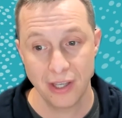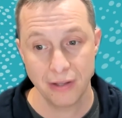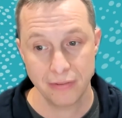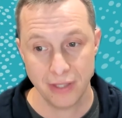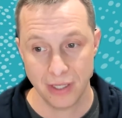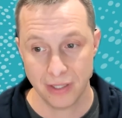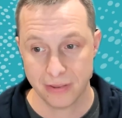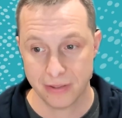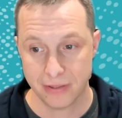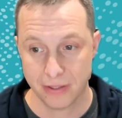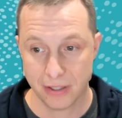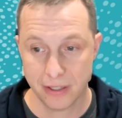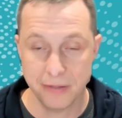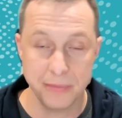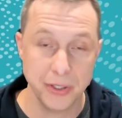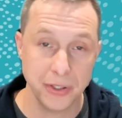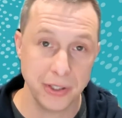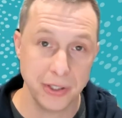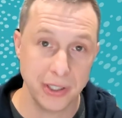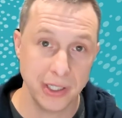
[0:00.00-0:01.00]
that the
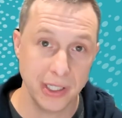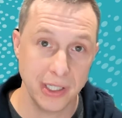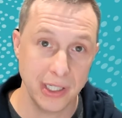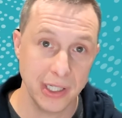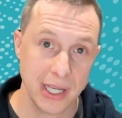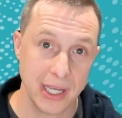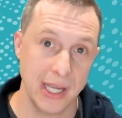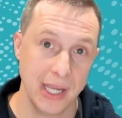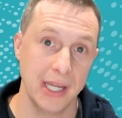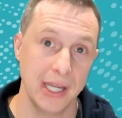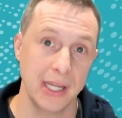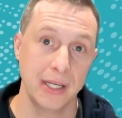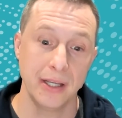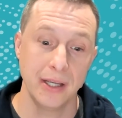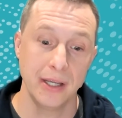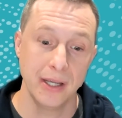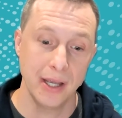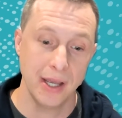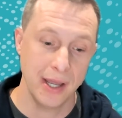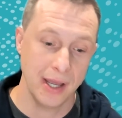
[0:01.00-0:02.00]
community
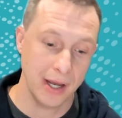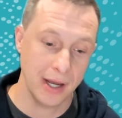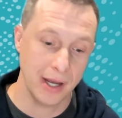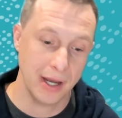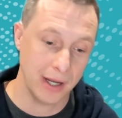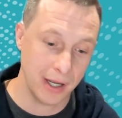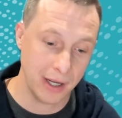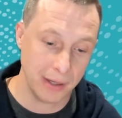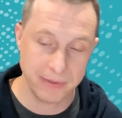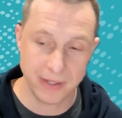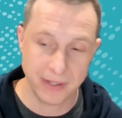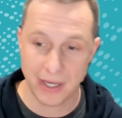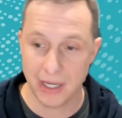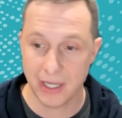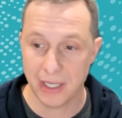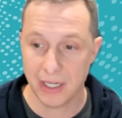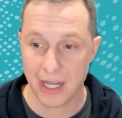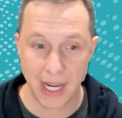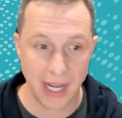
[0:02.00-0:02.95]
can update,